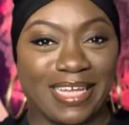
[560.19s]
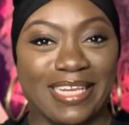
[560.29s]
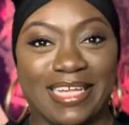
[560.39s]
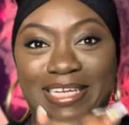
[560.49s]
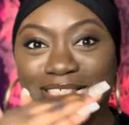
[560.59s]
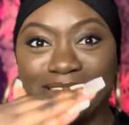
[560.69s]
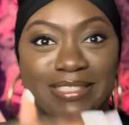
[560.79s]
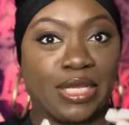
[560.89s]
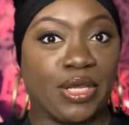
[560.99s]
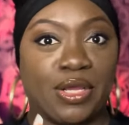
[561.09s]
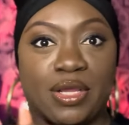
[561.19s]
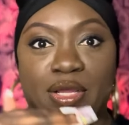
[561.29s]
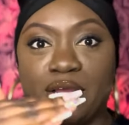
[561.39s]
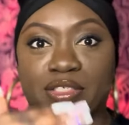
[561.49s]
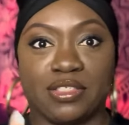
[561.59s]
And then it
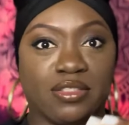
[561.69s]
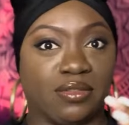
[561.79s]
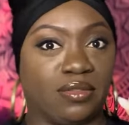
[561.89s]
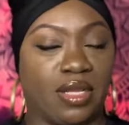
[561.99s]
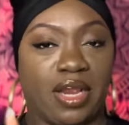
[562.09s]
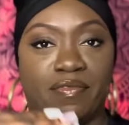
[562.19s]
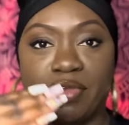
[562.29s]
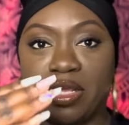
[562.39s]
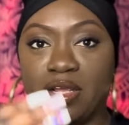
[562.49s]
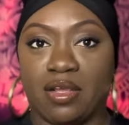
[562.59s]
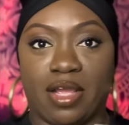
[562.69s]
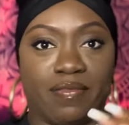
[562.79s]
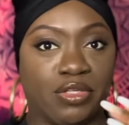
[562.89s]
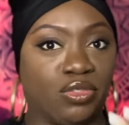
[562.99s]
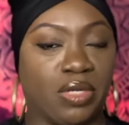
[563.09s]
just every
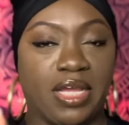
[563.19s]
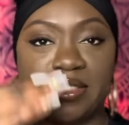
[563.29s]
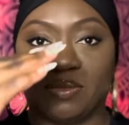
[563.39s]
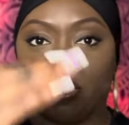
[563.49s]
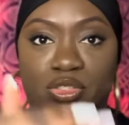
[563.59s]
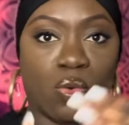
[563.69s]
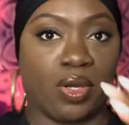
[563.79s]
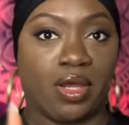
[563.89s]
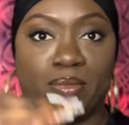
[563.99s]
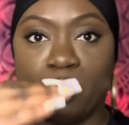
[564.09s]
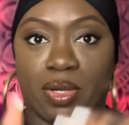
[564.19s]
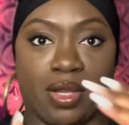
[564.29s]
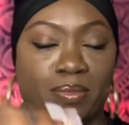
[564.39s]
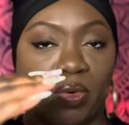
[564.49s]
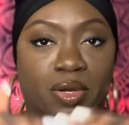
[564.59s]
2 days, it was just going up, going
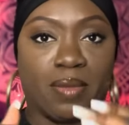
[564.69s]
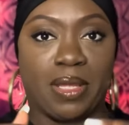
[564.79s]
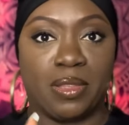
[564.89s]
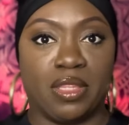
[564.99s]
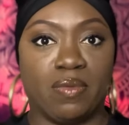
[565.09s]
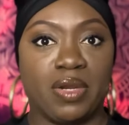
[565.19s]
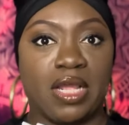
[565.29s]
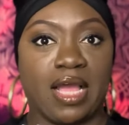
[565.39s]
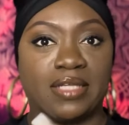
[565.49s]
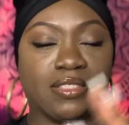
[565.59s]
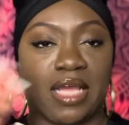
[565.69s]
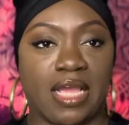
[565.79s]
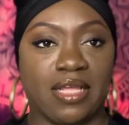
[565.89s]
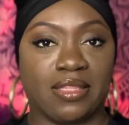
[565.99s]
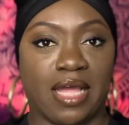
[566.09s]
up, going up. And then when it got to
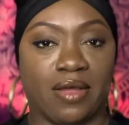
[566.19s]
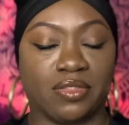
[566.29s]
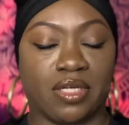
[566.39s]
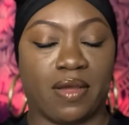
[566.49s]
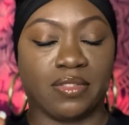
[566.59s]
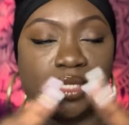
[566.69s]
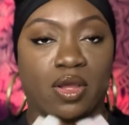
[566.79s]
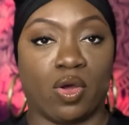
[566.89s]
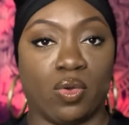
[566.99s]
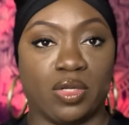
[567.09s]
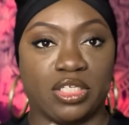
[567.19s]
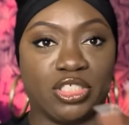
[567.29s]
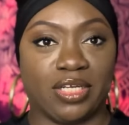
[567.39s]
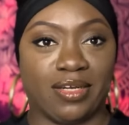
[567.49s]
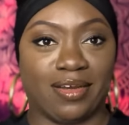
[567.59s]
8,000, I was like, holy
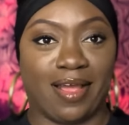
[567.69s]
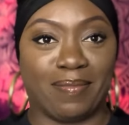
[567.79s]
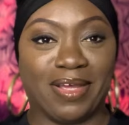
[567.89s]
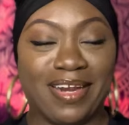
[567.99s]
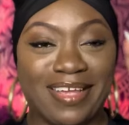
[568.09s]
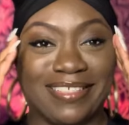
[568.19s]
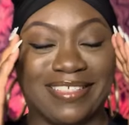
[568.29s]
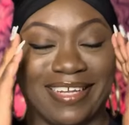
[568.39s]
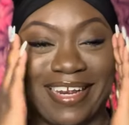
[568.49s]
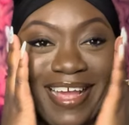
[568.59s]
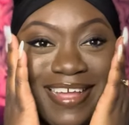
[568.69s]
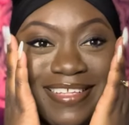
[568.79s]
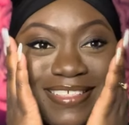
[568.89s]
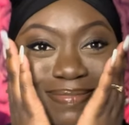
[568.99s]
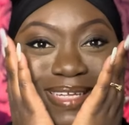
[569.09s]
shit, I'm going to hit 10K
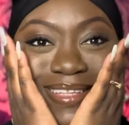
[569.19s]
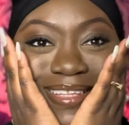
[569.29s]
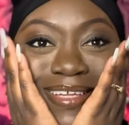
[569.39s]
this month.